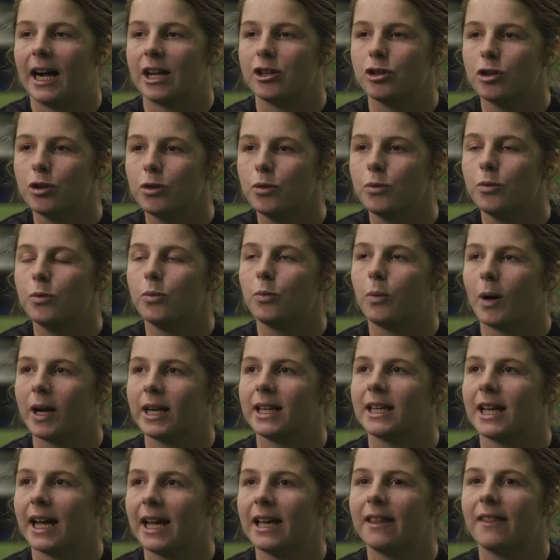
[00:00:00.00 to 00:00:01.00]
I knew
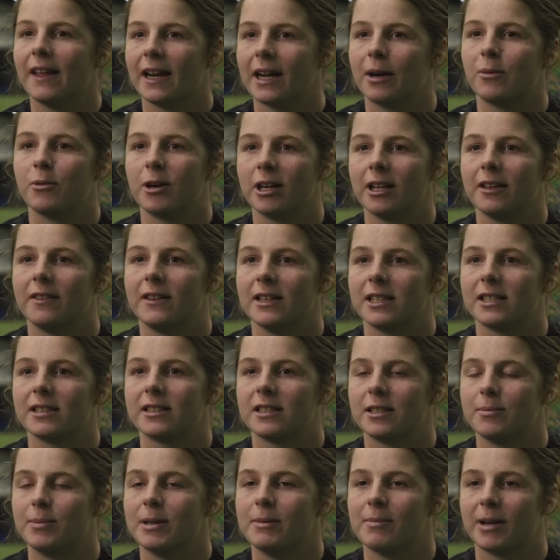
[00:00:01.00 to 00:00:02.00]
one day that I wanted this
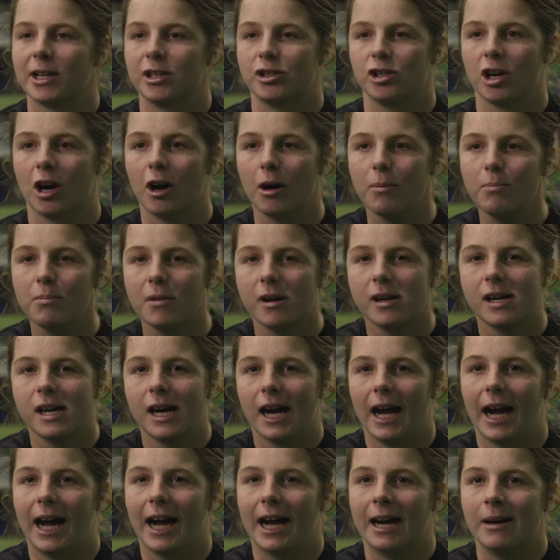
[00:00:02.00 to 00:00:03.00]
to be my job,
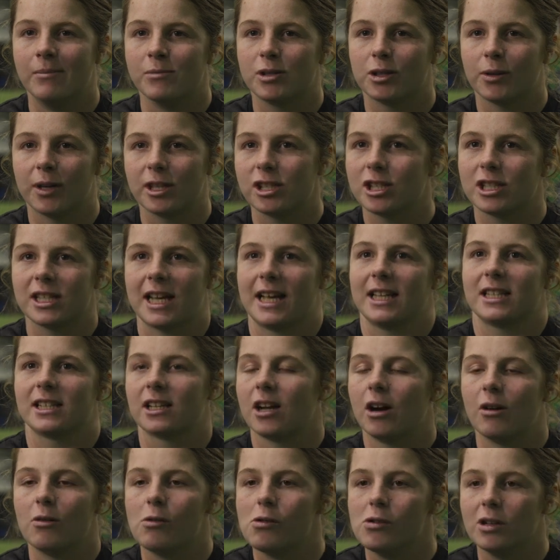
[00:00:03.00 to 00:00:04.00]
so I just had to
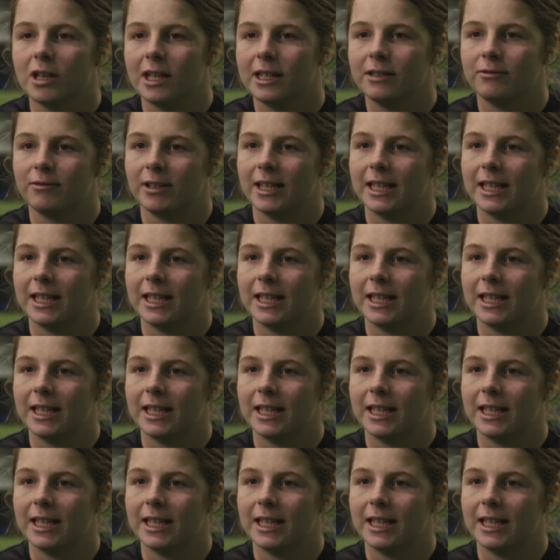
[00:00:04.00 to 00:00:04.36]
go all in,